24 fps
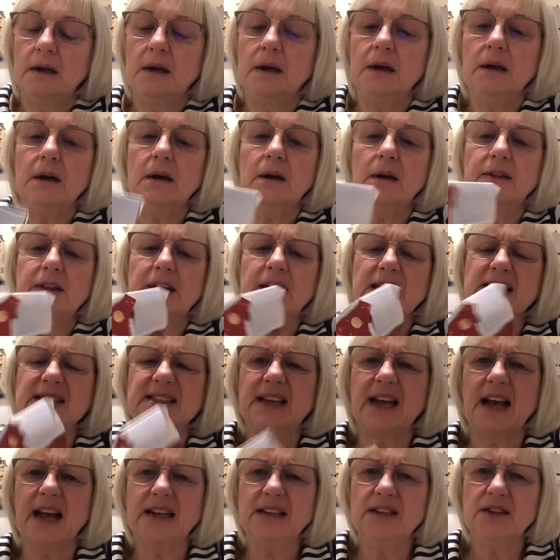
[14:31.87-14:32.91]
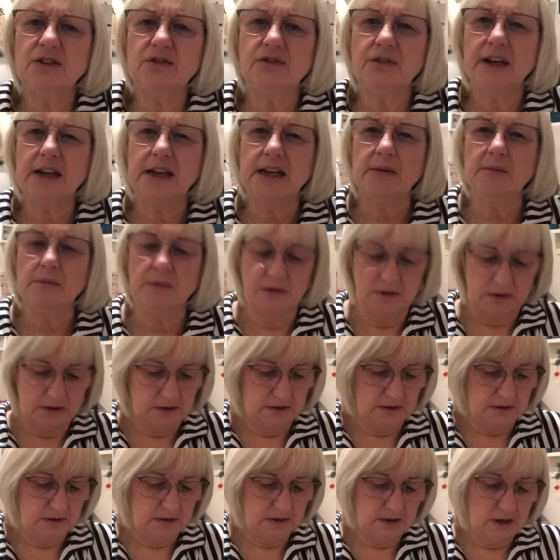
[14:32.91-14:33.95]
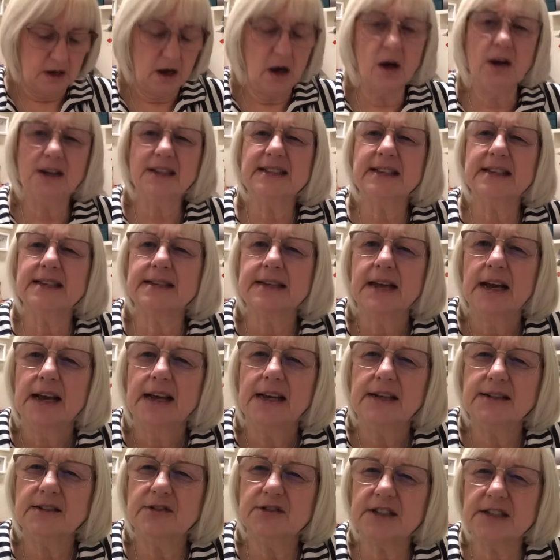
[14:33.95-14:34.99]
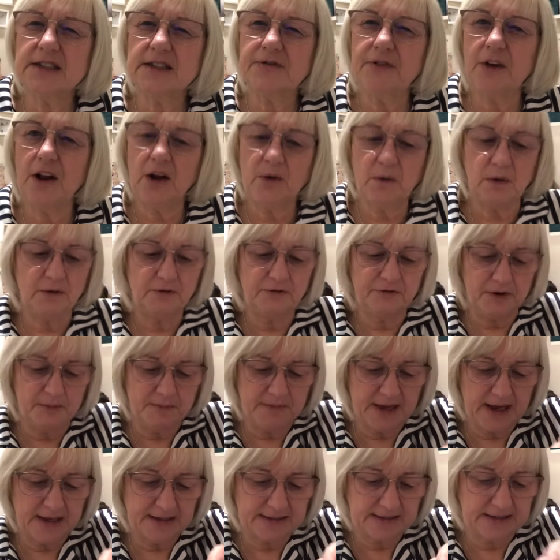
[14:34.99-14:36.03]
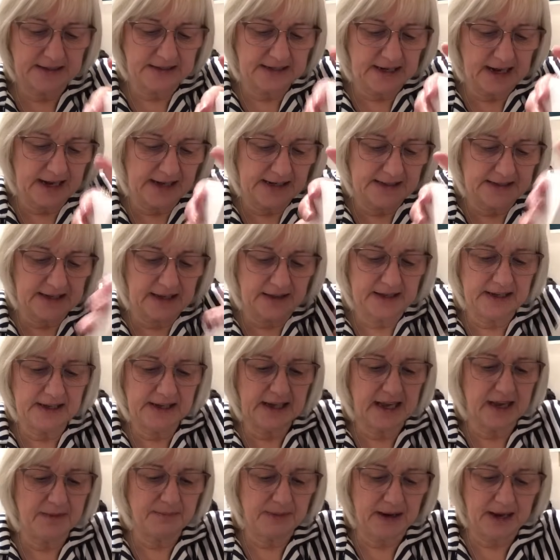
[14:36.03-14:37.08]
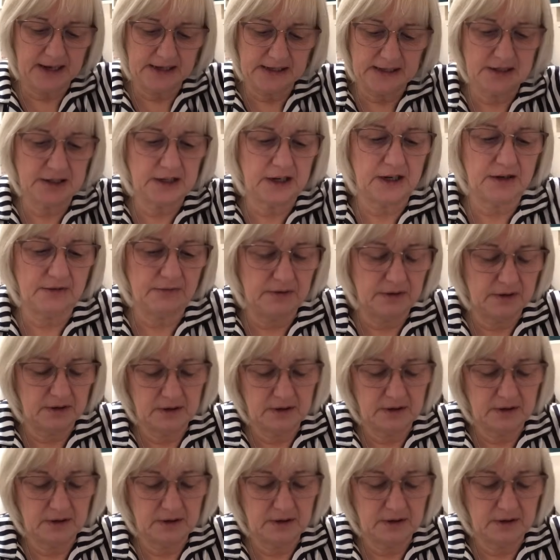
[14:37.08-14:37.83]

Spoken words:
Oh, I think it's a hand cream. Oh, is this, does this follow on from yesterday's? I think it might do.